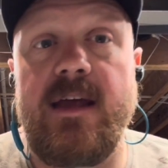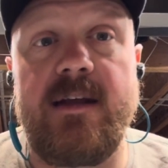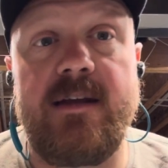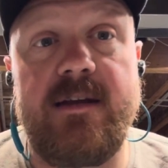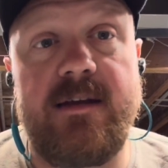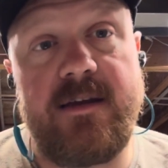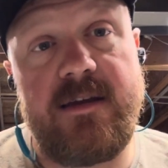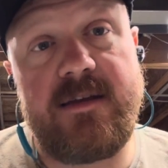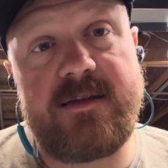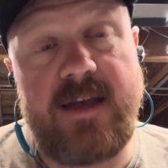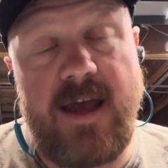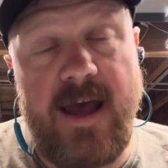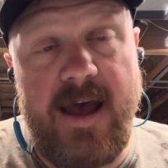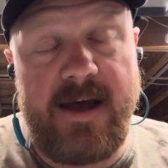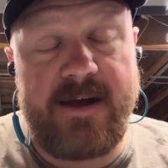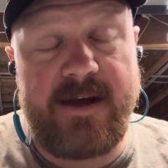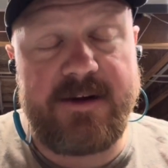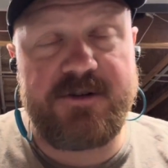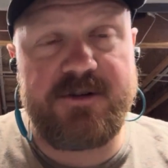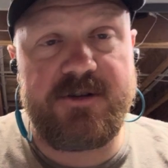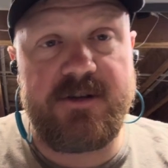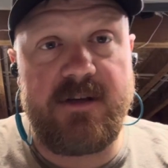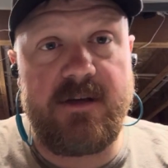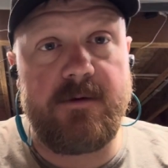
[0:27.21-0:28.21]
and it is
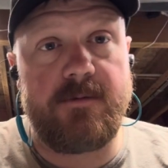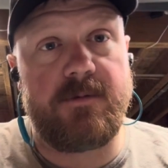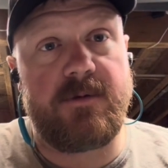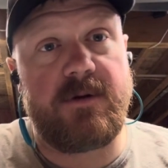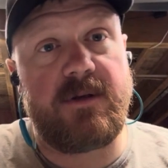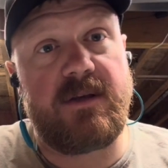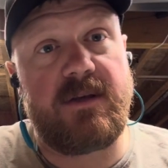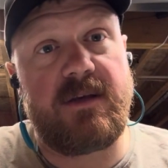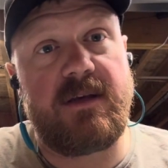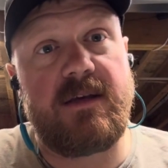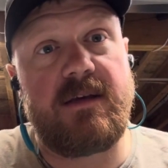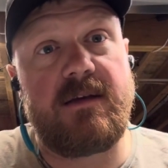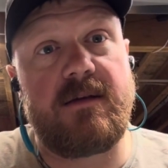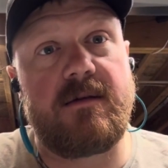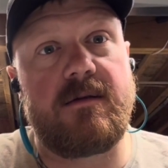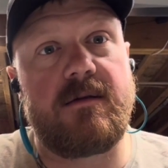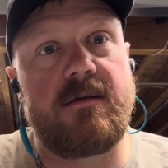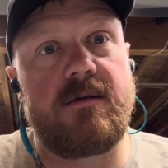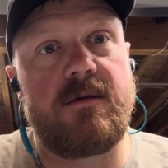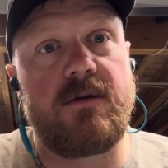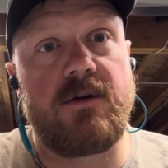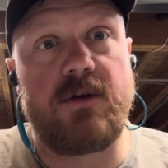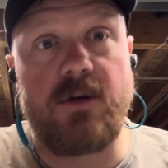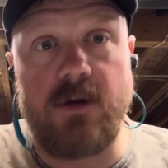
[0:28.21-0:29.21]
actually a really
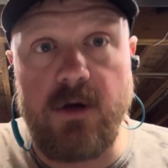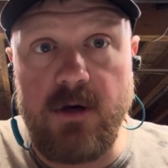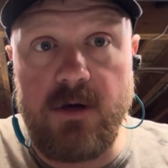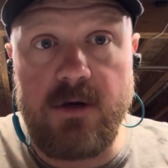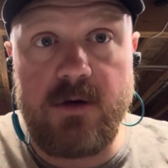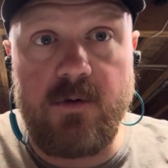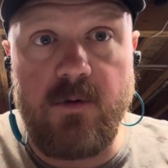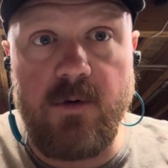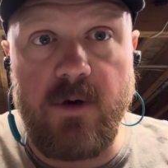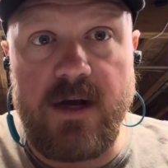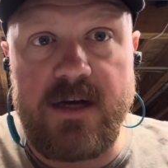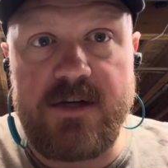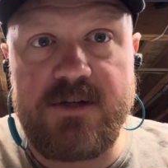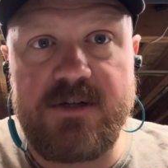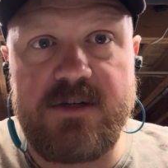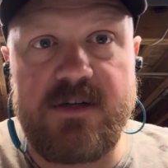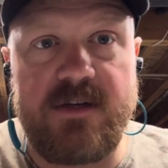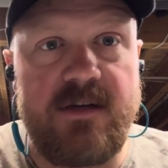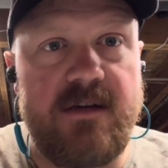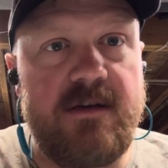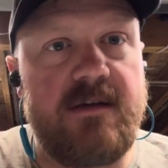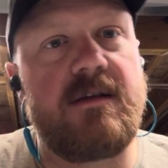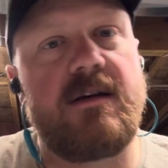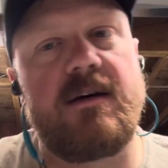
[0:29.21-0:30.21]
good
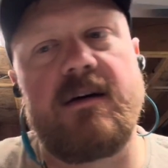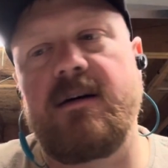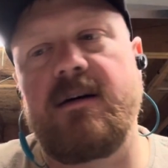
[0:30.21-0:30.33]
question.